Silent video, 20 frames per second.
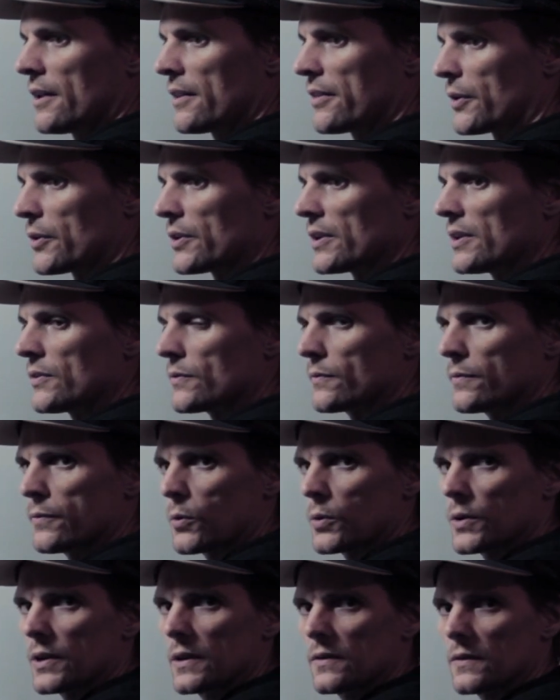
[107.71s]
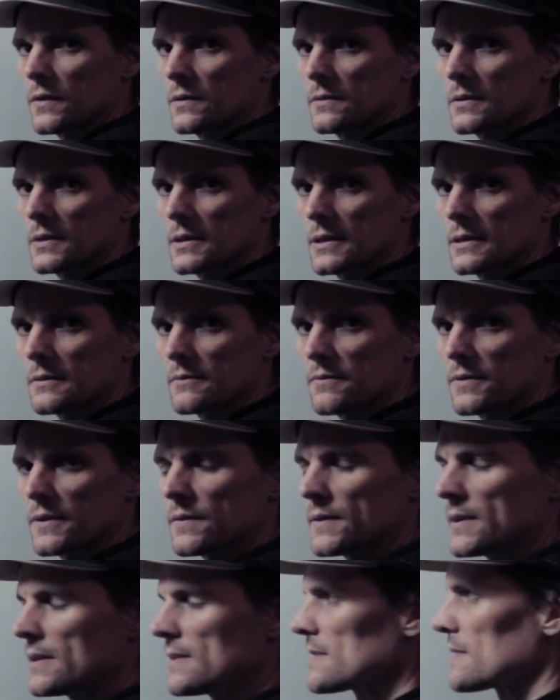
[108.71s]
30s and 40s and
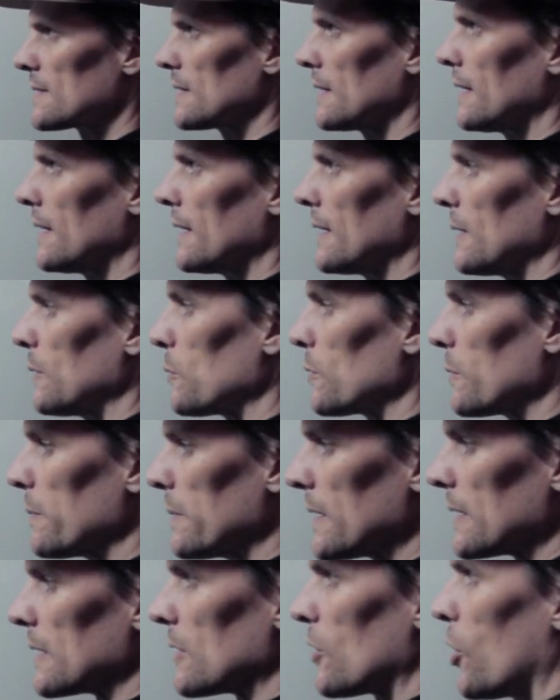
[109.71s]
50s, it would have been